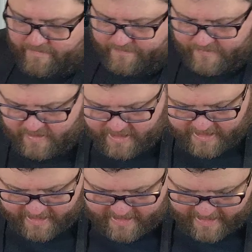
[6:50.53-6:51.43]
I'm just gonna
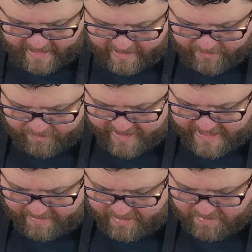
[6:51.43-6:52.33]
take 3
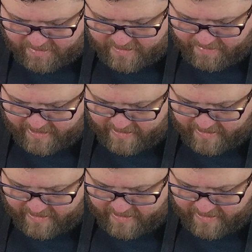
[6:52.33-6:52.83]
tablespoons of butter.